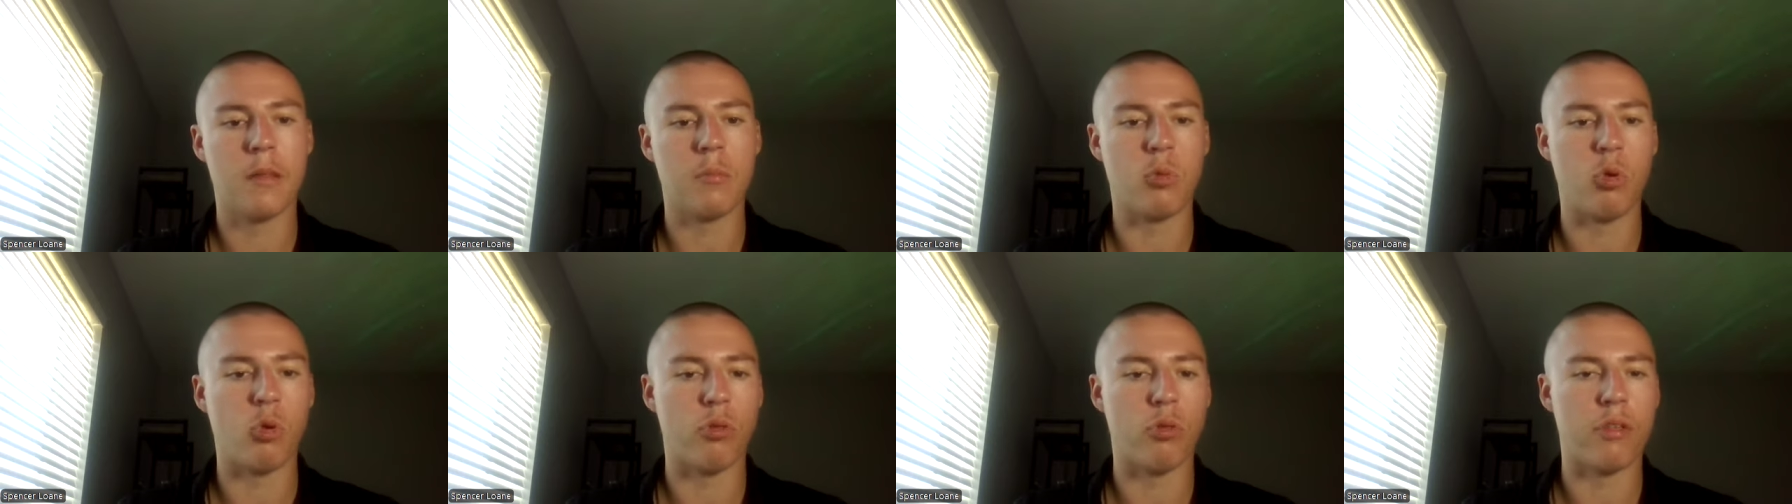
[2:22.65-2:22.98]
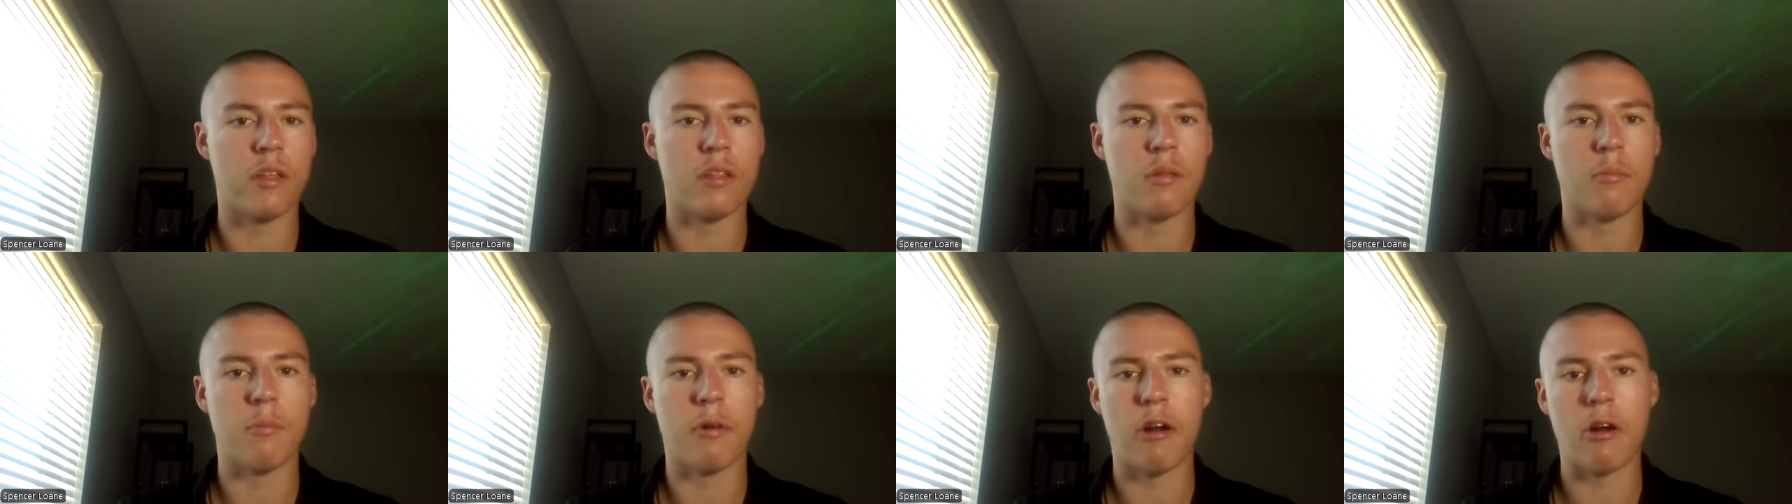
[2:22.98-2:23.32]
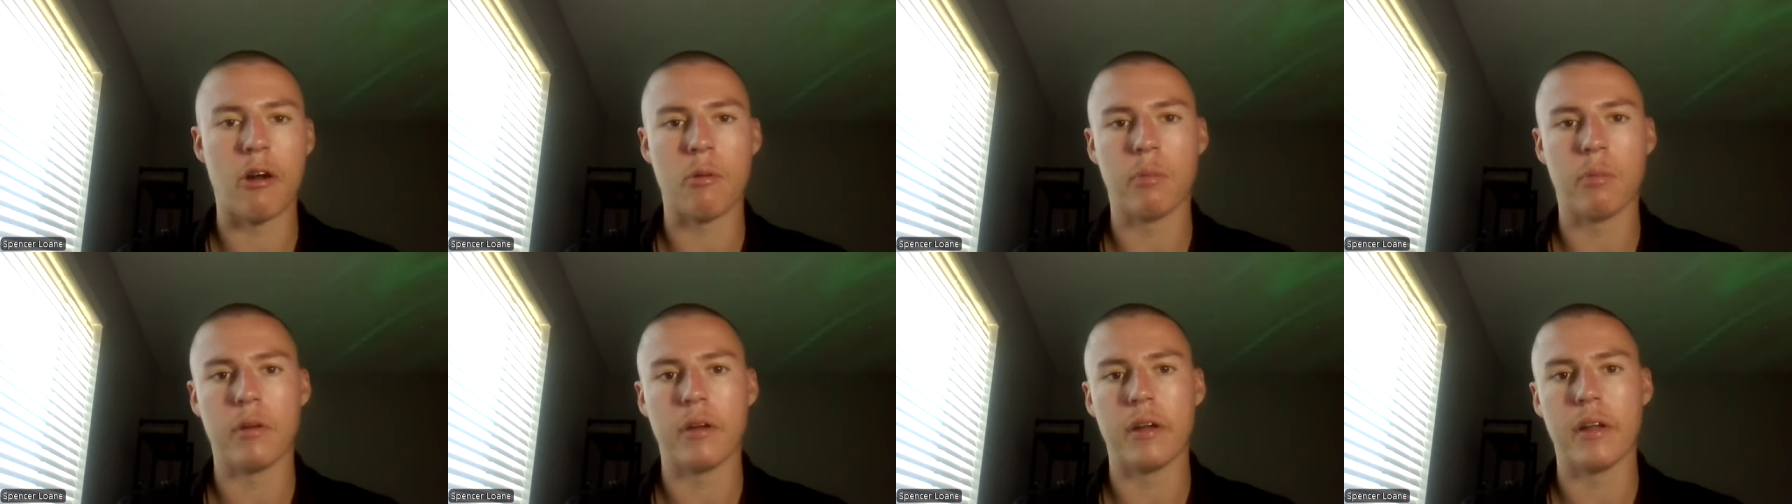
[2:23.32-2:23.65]
both on the
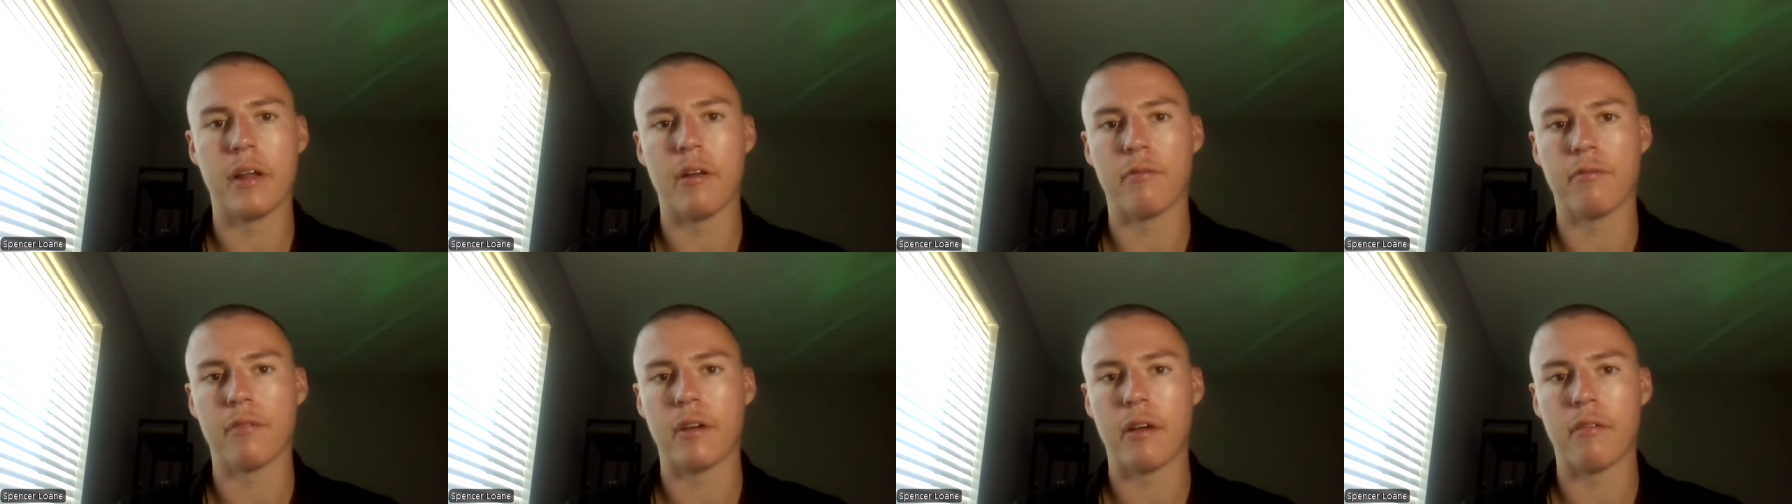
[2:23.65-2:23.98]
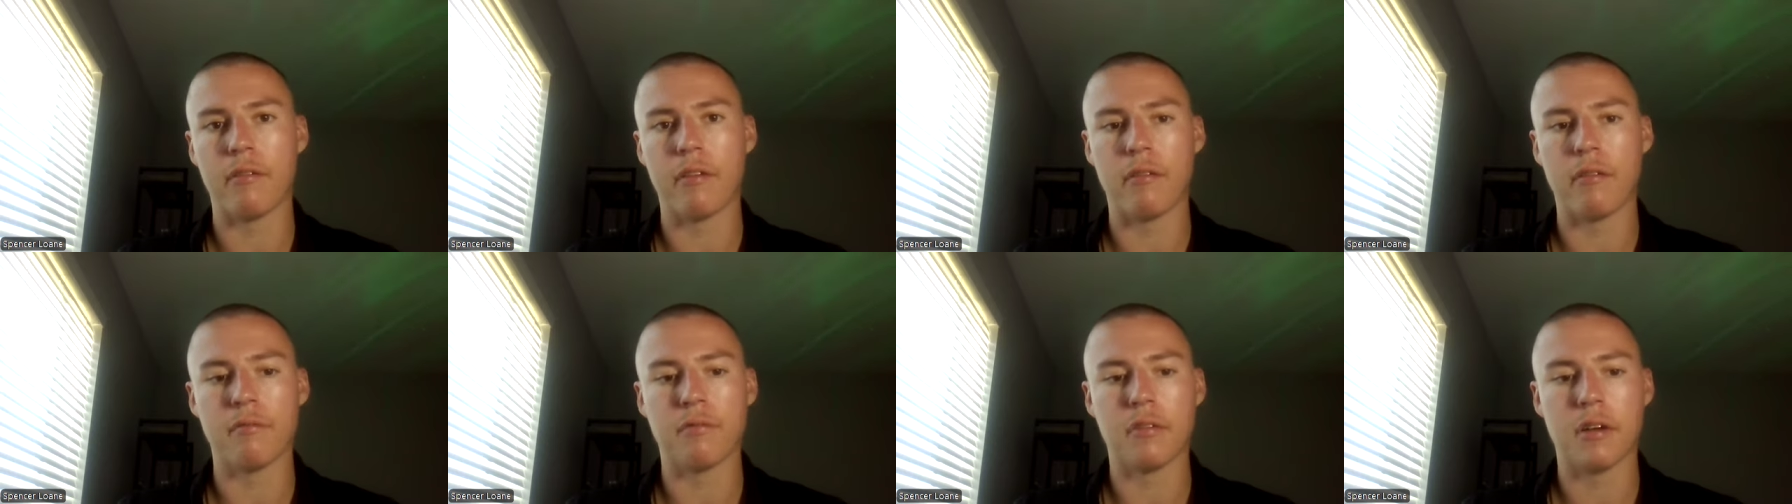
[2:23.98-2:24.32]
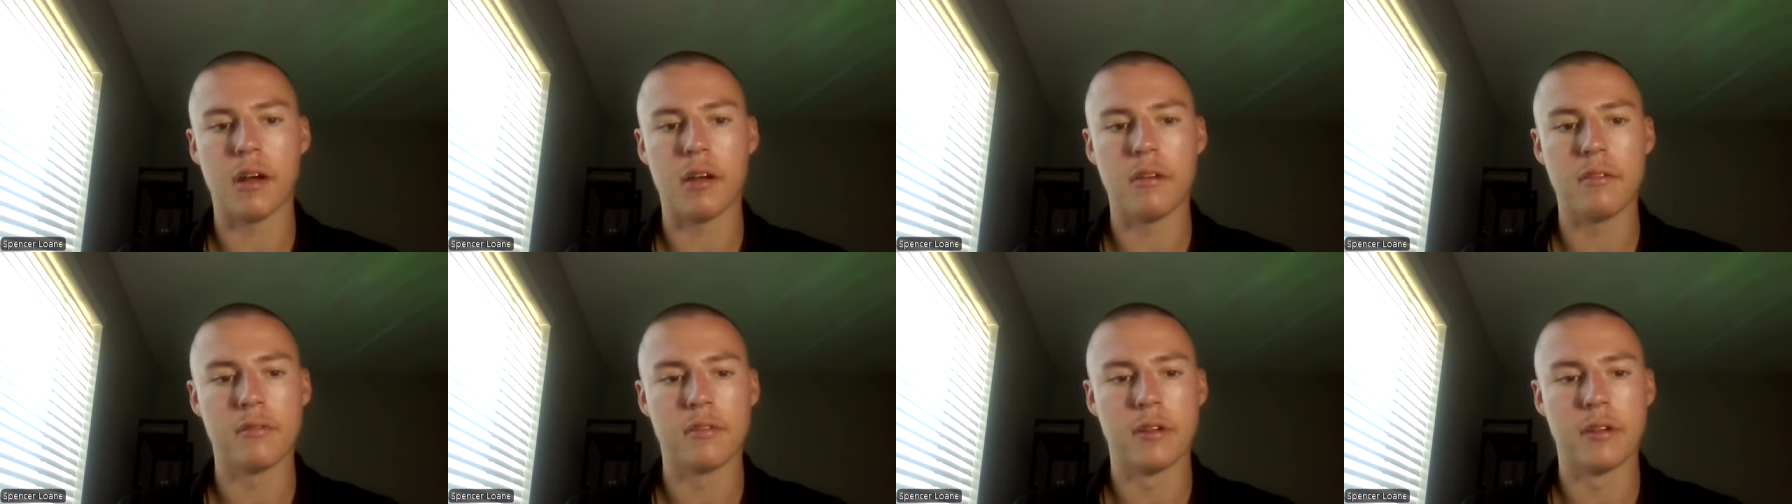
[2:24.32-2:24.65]
power play at five on
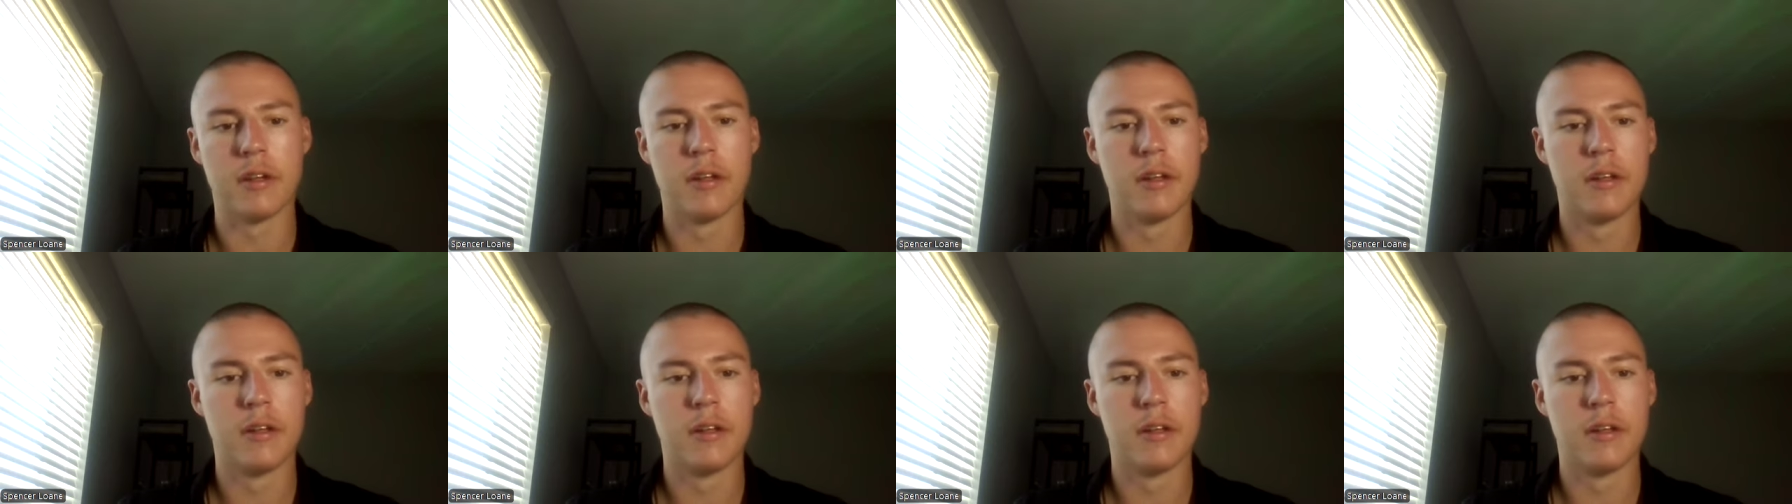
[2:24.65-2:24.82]
five.